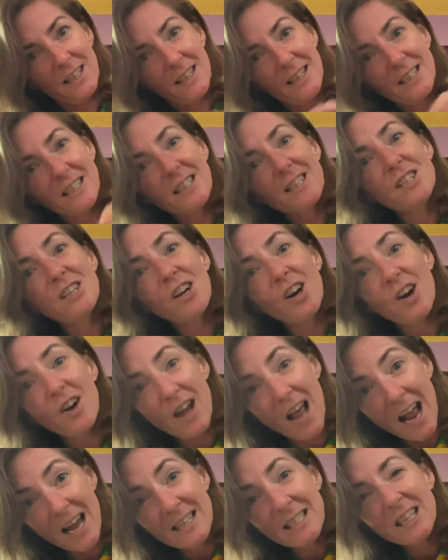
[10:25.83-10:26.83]
This is a card
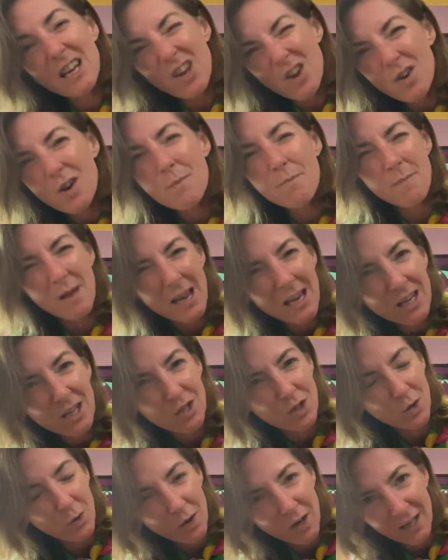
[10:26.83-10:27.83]
asking you to make a
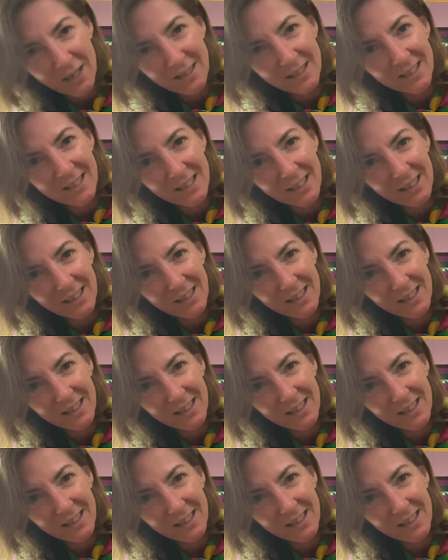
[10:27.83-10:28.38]
choice.